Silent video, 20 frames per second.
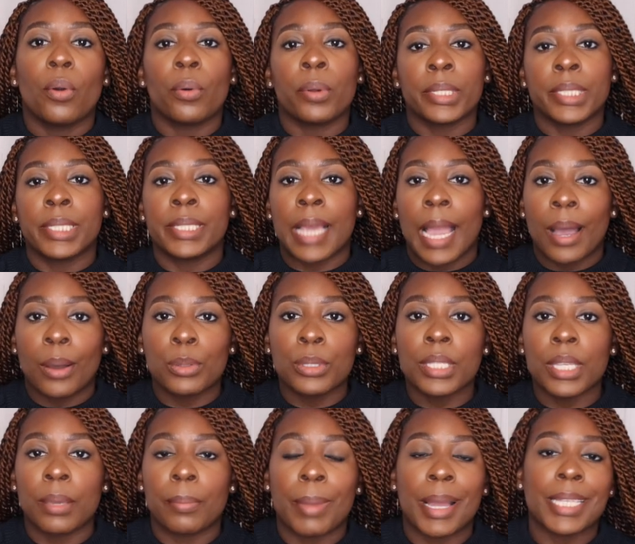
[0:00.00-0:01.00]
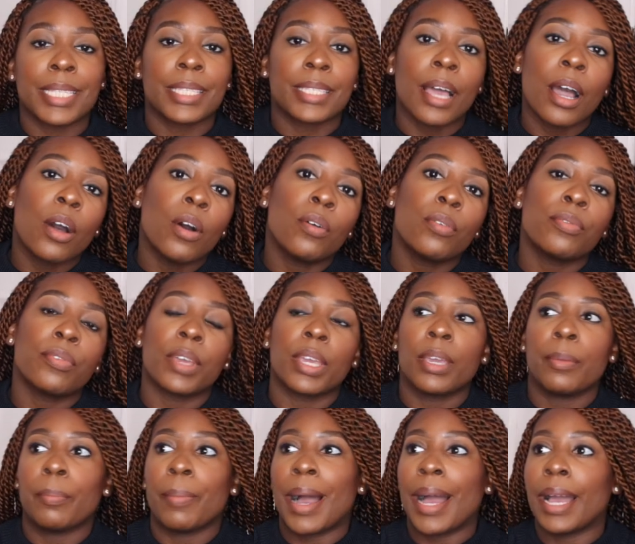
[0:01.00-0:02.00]
or doubts in myself,
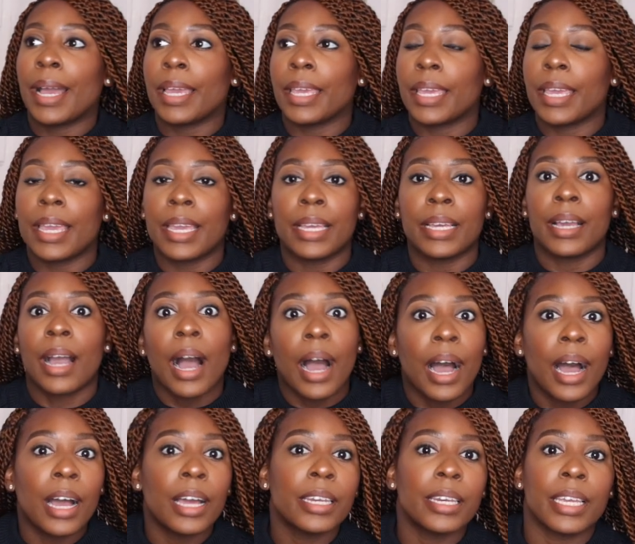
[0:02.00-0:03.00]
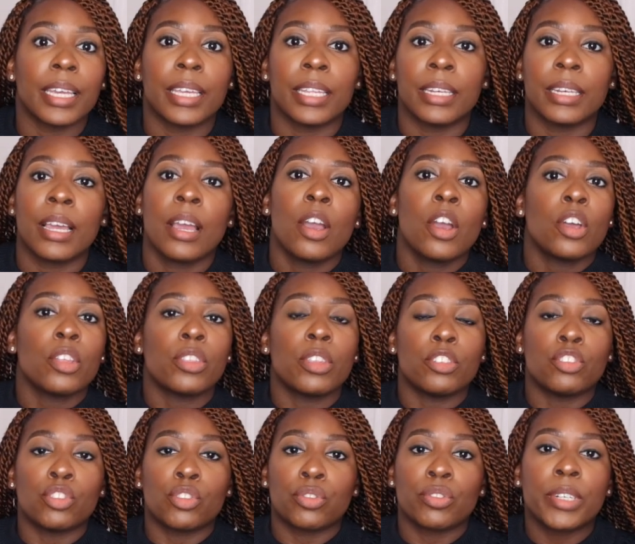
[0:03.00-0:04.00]
in my in God, and
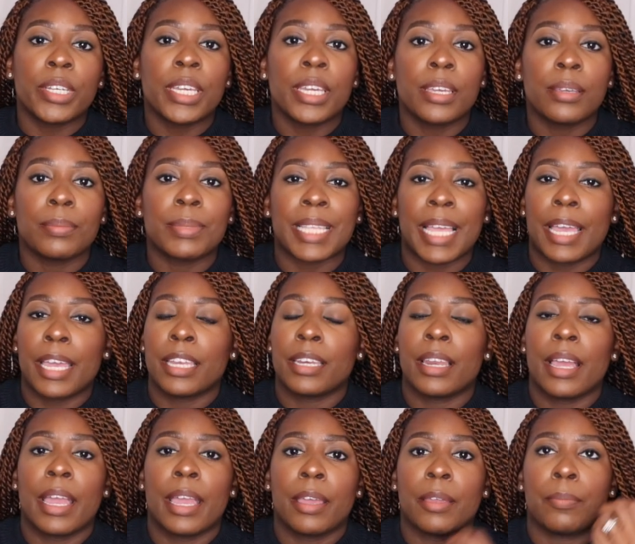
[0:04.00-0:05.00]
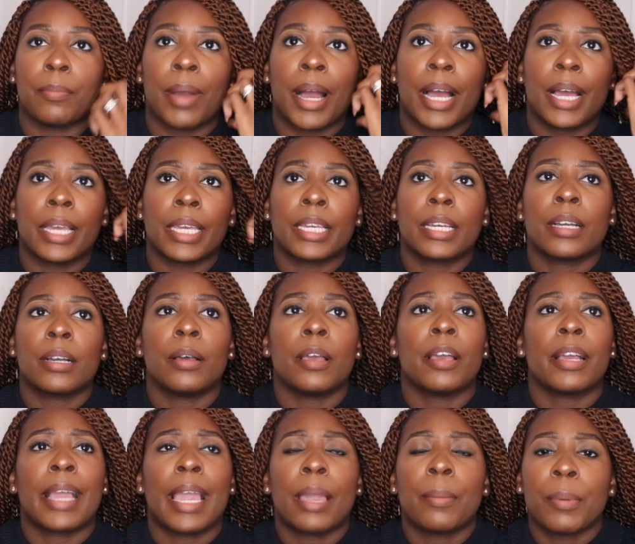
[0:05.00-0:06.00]
the dreams and and my
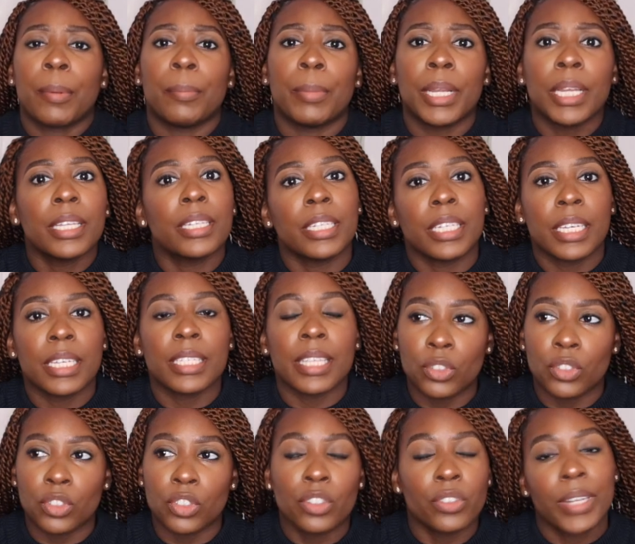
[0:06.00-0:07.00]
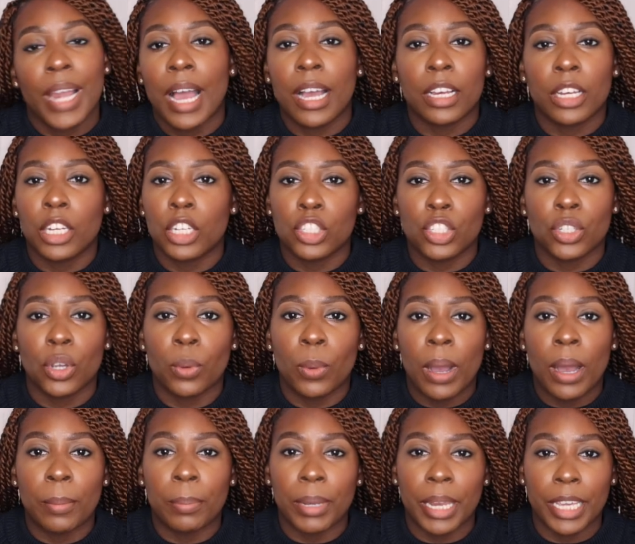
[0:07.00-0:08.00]
capabilities, you're not gonna
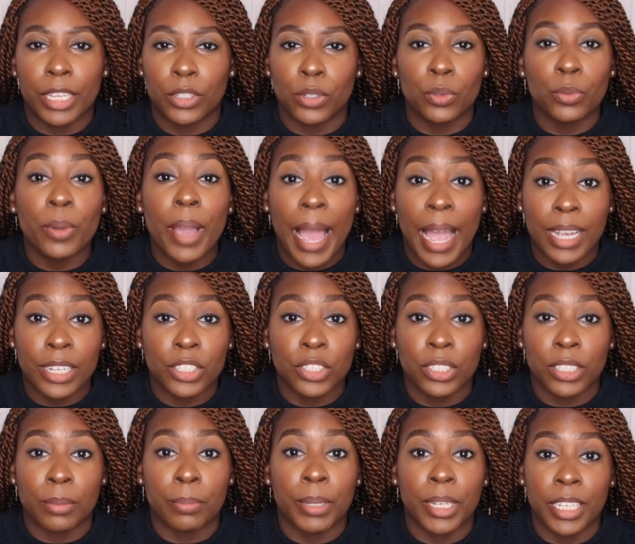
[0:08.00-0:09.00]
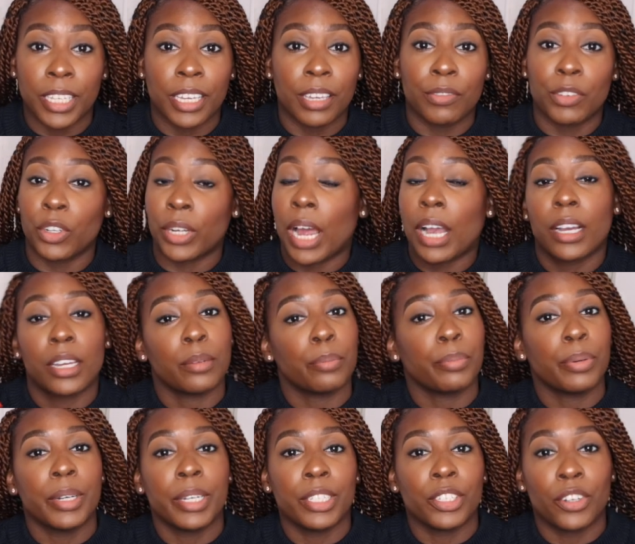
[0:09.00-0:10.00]
show up like you actually believe. You're not
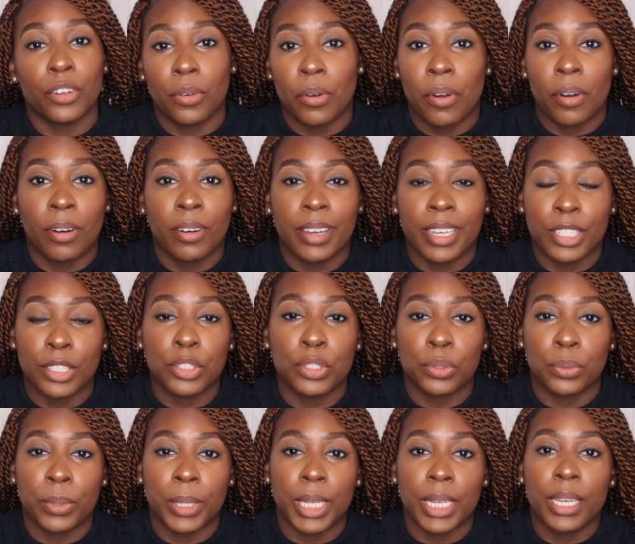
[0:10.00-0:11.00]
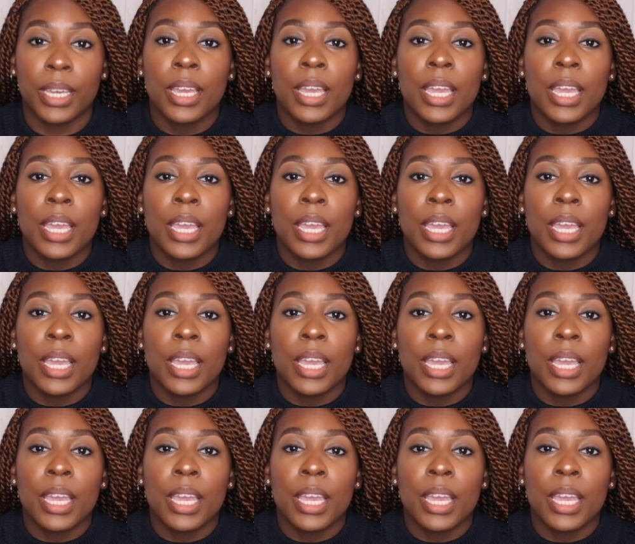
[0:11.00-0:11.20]
gonna put your all into it.